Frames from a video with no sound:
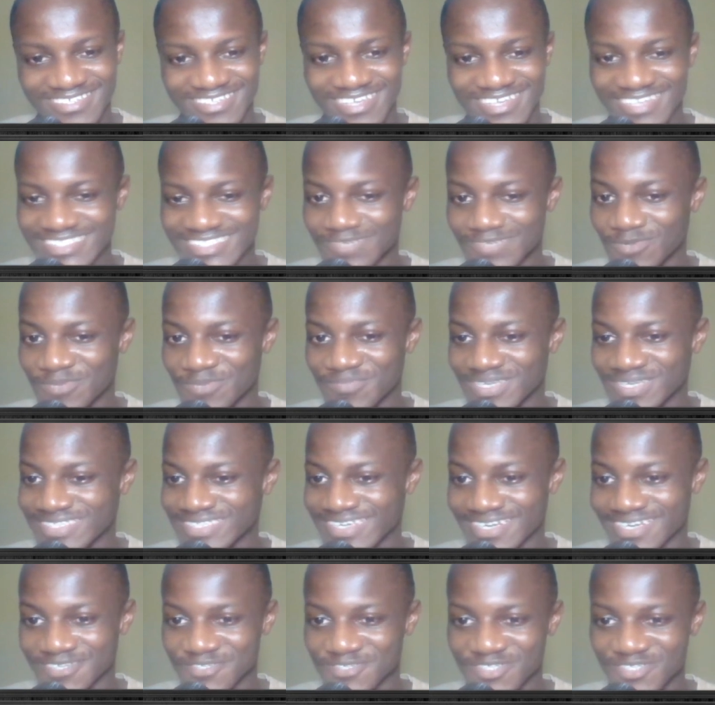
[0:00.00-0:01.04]
someone played
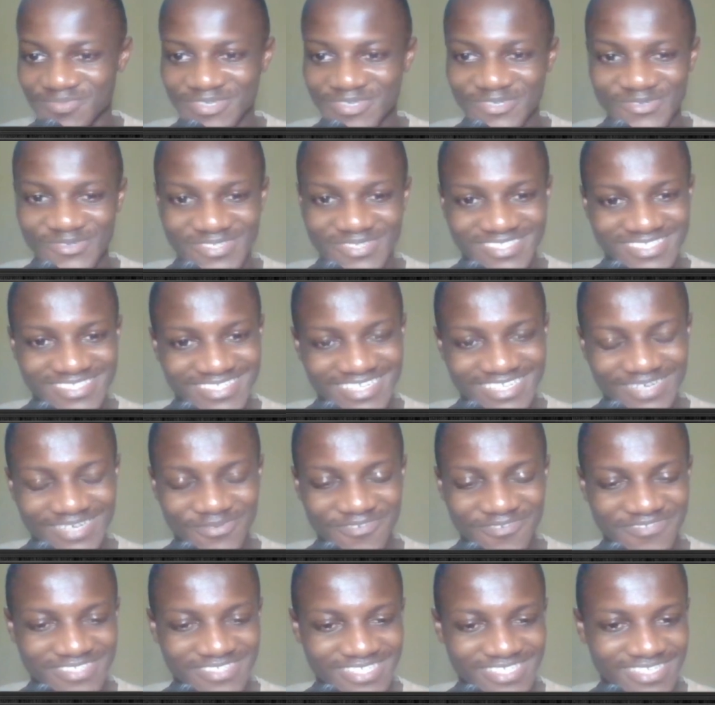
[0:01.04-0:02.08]
an extremely good game
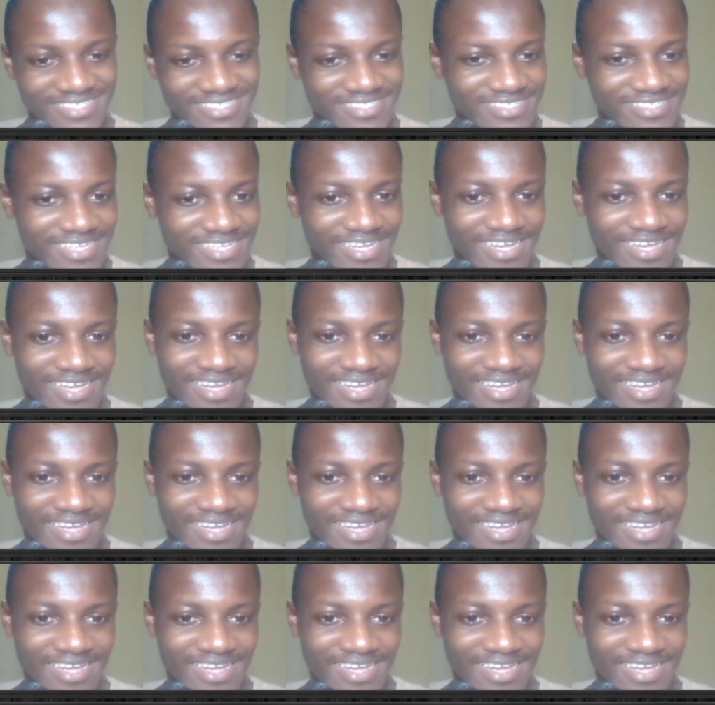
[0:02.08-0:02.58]
of chess.